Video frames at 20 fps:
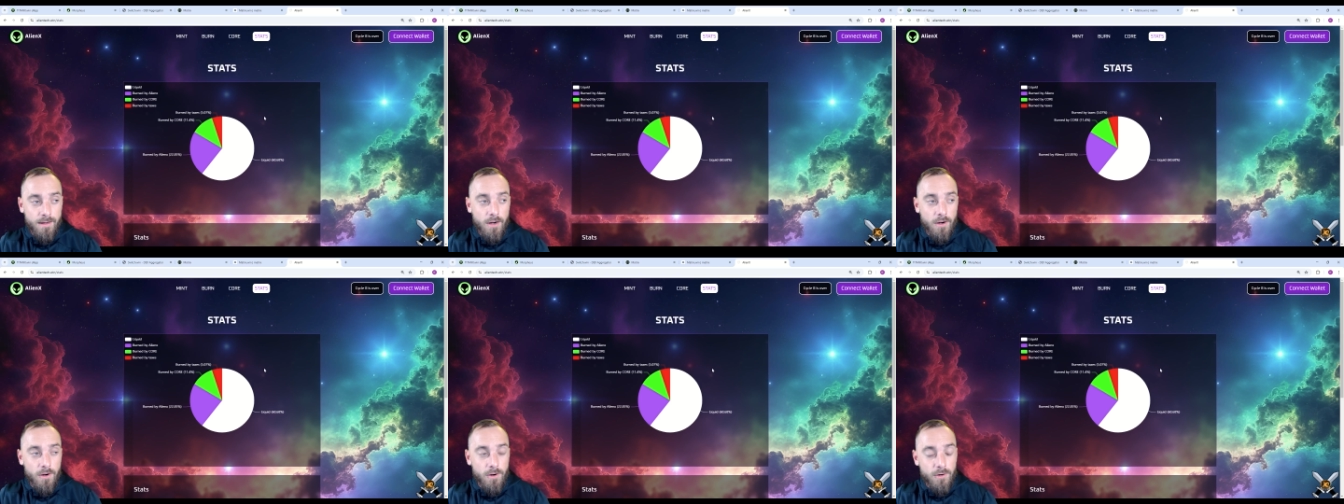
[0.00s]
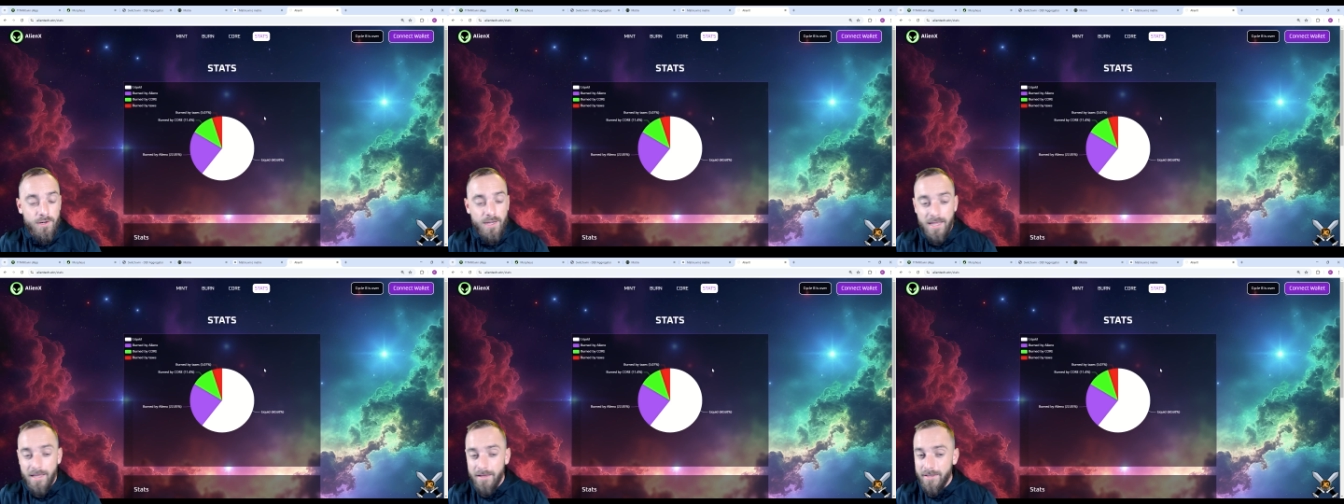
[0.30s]
I
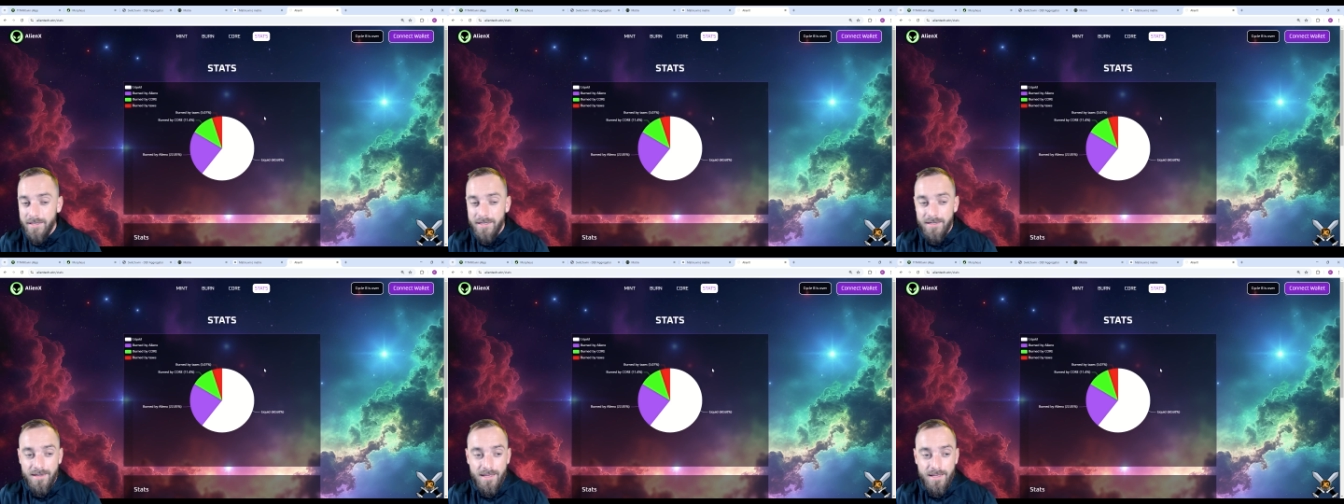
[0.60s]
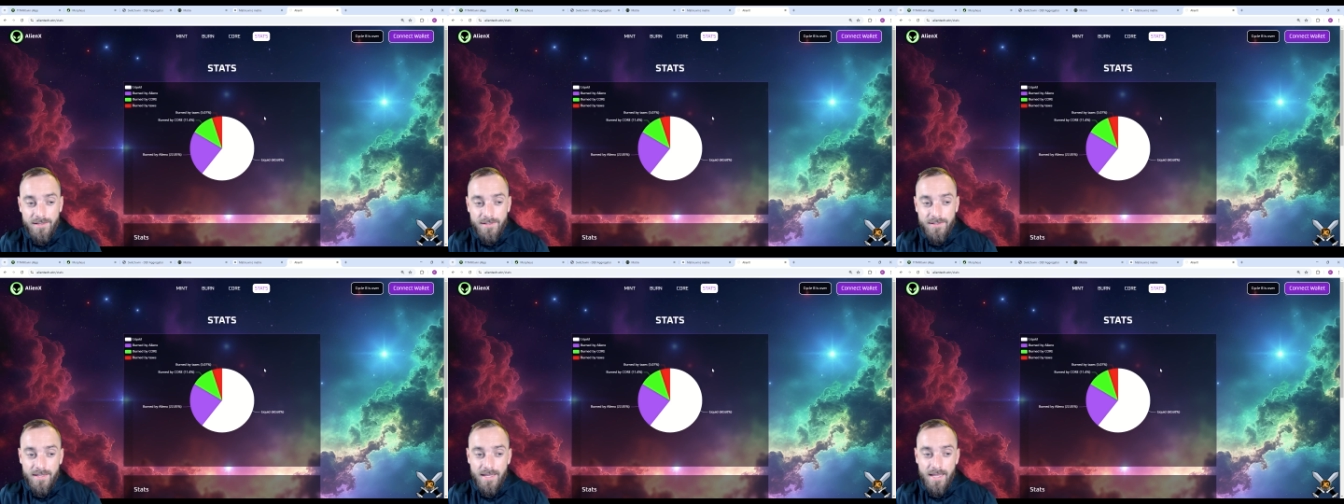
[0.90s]
heard
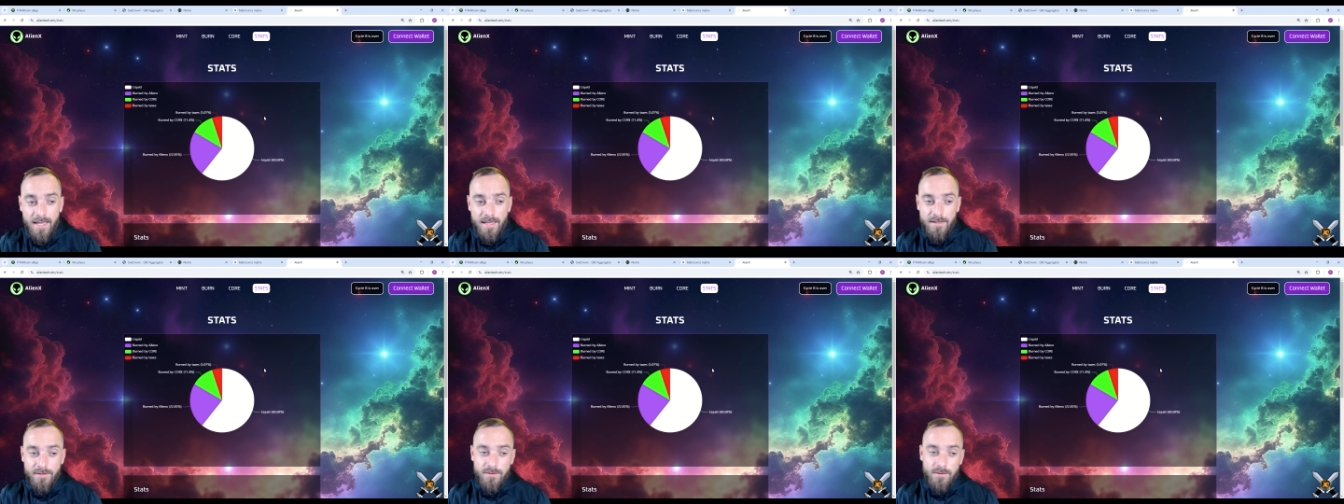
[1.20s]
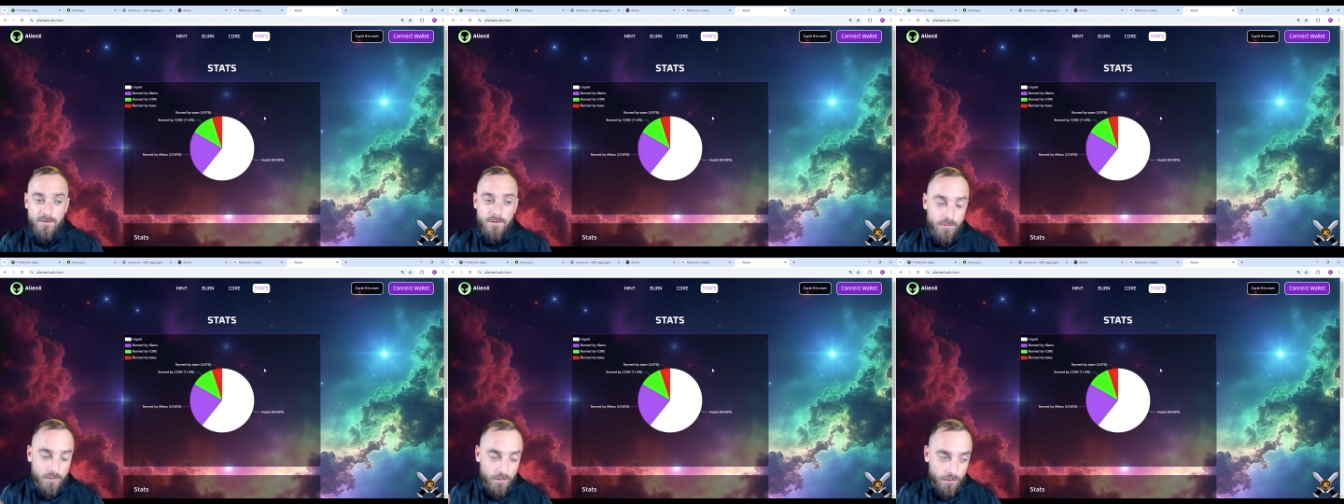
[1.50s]
AlienX
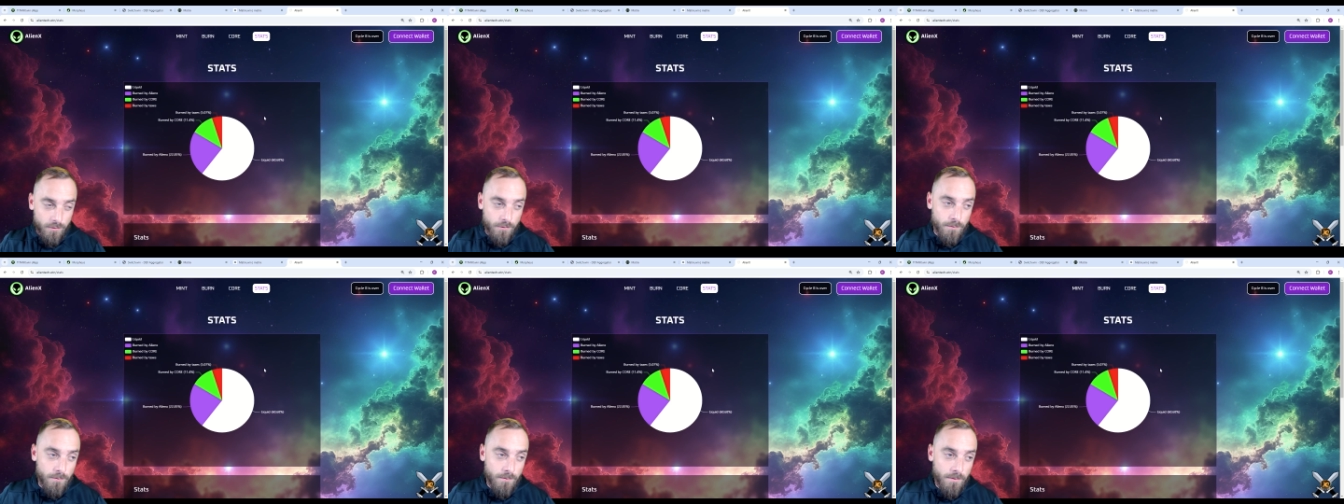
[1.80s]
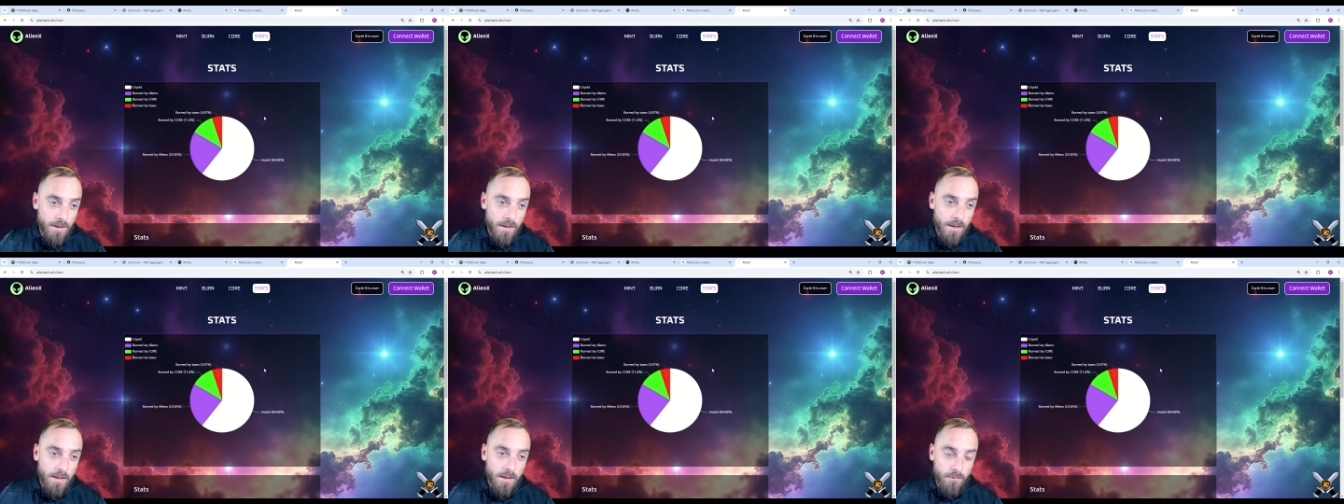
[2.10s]
has 2
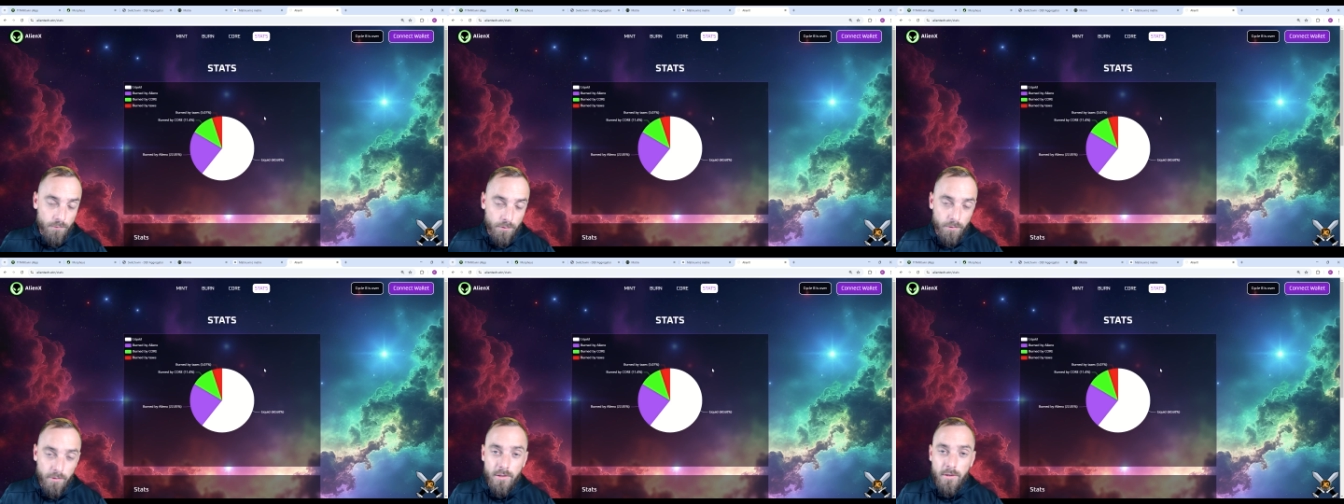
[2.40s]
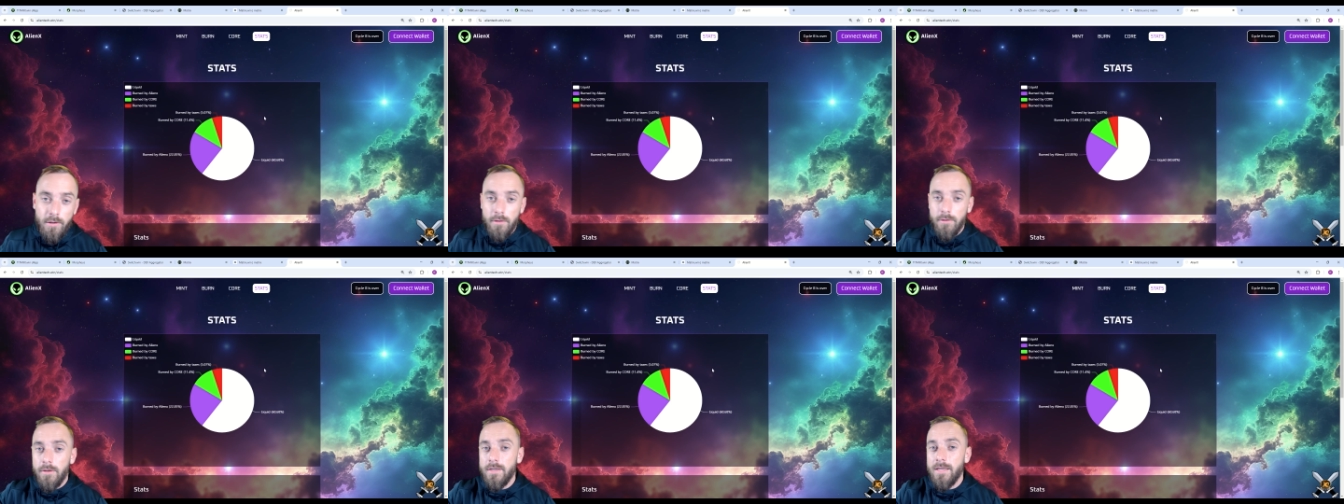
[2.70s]
really
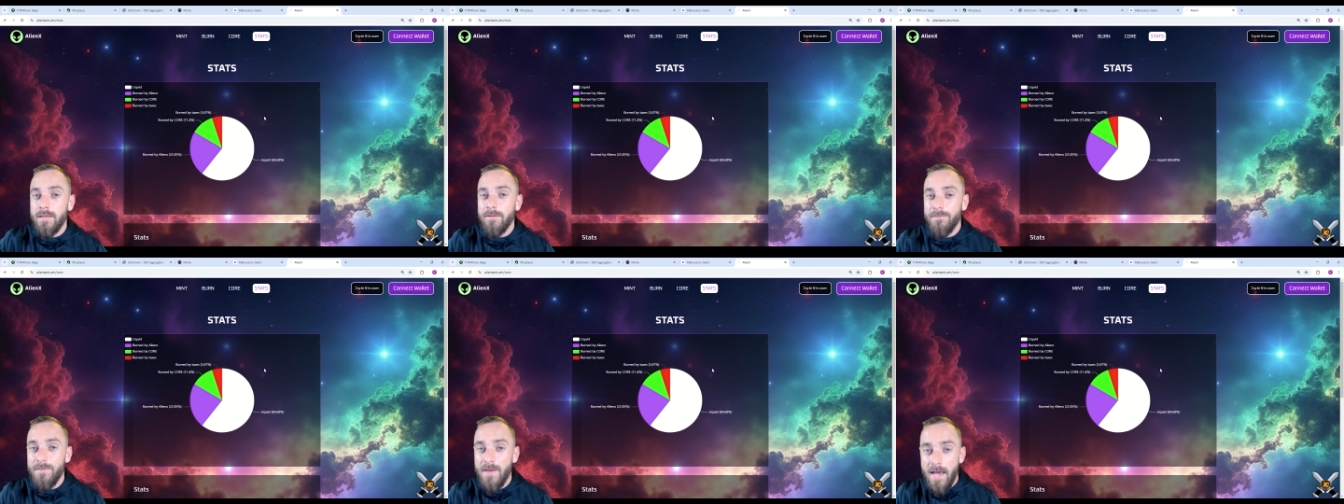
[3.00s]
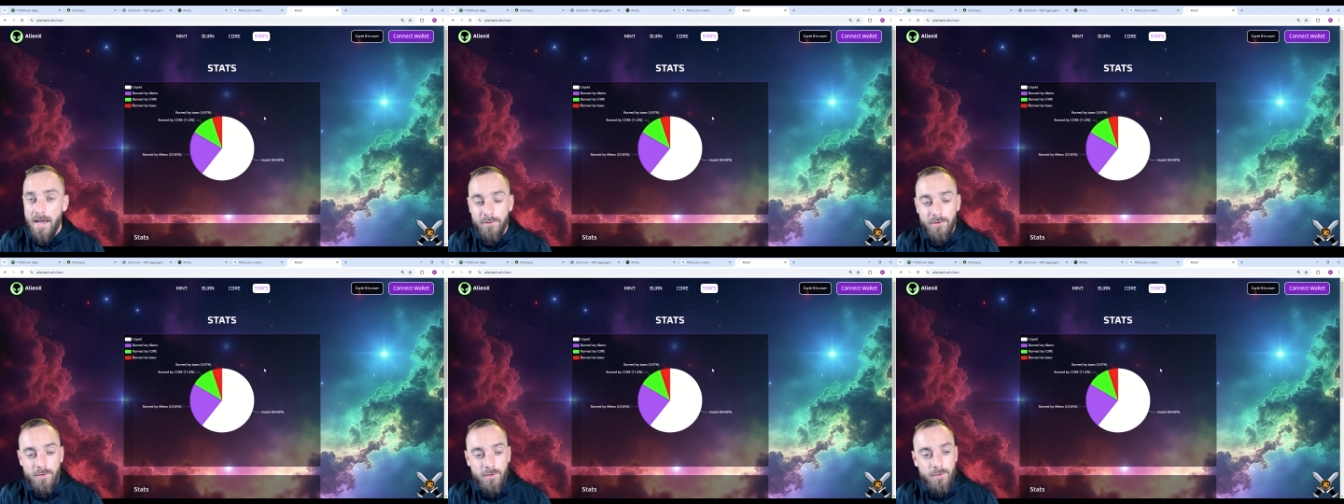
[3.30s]
good looking
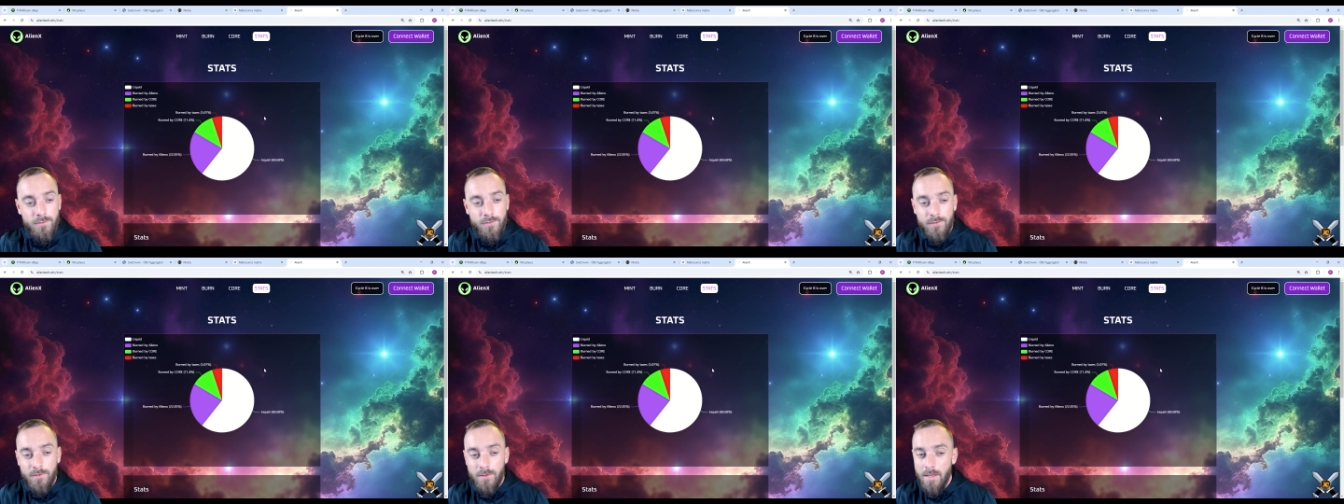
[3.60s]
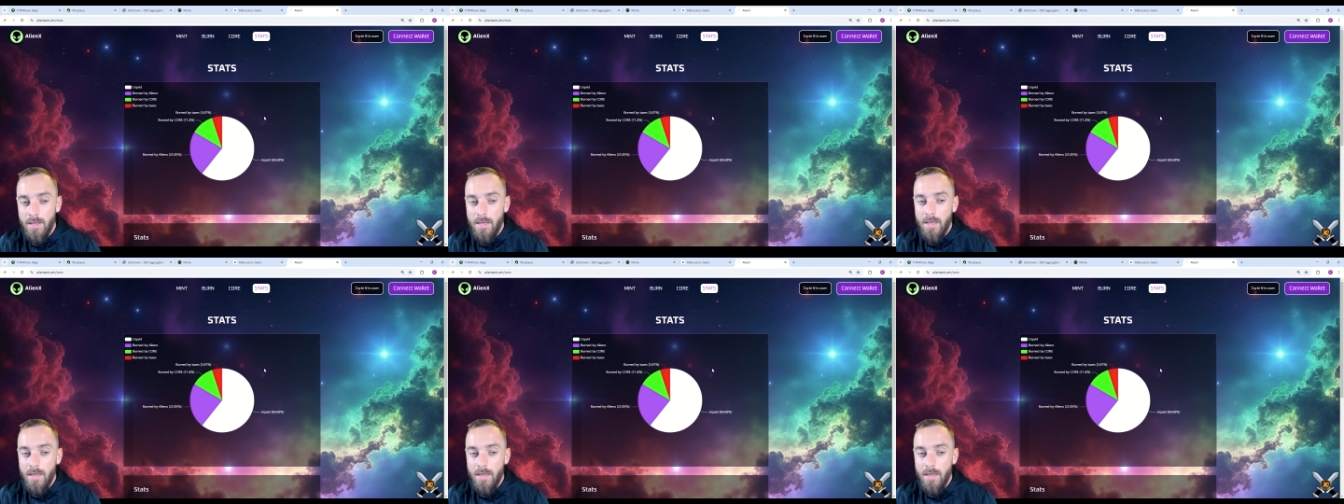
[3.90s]
founders.